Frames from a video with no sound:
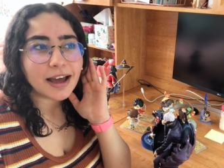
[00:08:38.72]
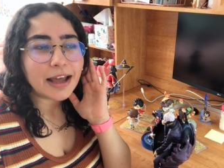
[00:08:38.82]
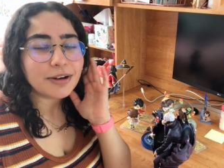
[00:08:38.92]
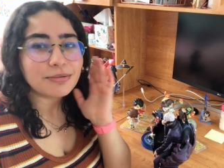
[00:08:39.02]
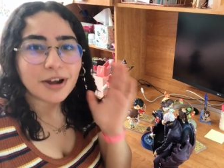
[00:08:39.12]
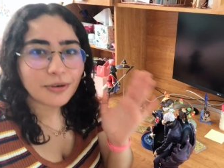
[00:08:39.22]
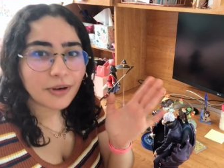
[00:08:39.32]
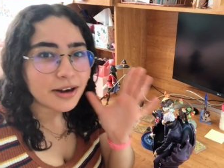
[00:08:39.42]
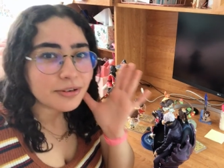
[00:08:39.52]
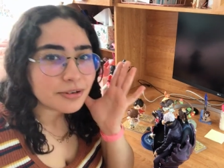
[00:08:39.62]
I don't know
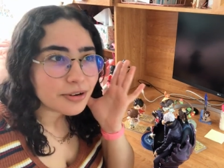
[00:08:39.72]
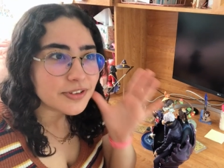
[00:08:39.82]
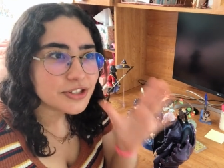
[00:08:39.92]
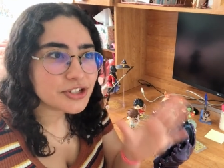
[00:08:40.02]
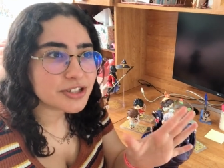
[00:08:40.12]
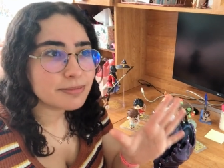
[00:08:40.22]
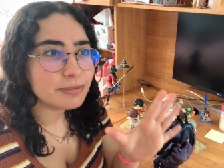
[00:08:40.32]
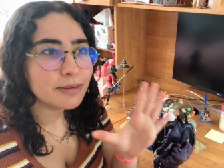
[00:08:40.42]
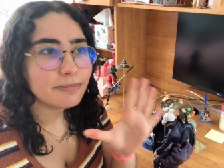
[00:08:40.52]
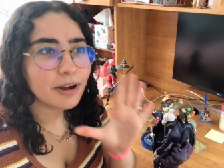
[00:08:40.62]
if it's just
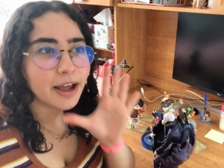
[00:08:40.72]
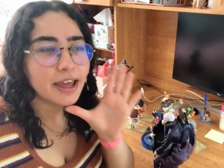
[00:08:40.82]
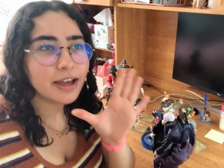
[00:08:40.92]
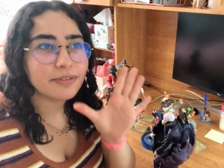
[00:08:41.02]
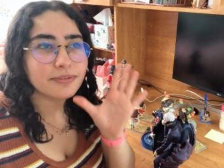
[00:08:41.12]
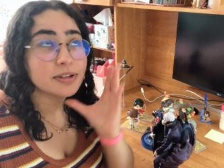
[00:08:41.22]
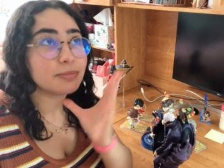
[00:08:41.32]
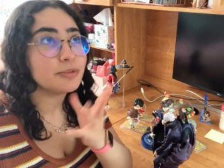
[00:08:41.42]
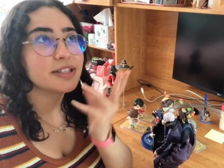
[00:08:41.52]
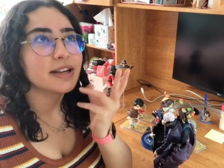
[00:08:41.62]
me, but I can't, for some
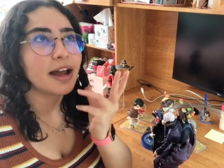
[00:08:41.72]
reason,